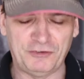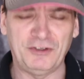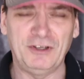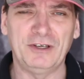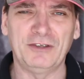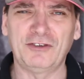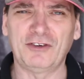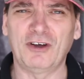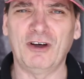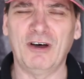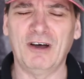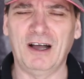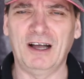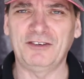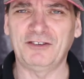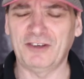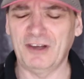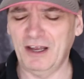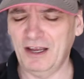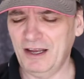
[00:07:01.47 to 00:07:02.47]
things
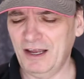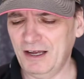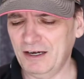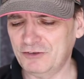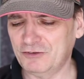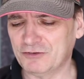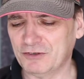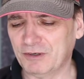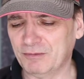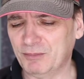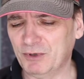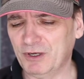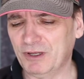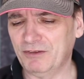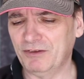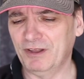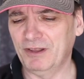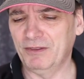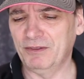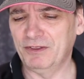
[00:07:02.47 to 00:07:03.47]
cost extra, but